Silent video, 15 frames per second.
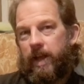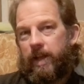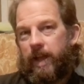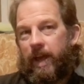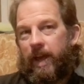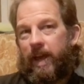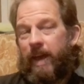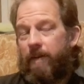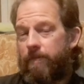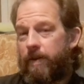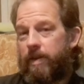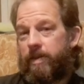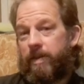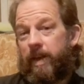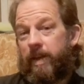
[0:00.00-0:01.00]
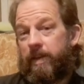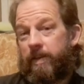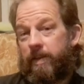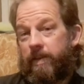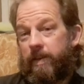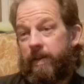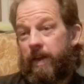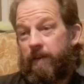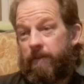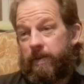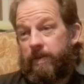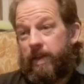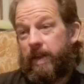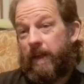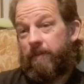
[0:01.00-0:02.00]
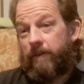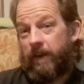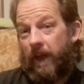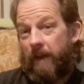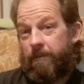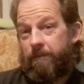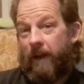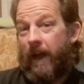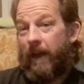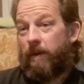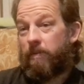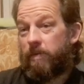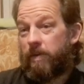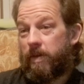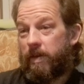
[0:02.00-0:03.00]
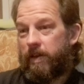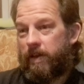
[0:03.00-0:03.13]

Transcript: Now, if it did ever get found,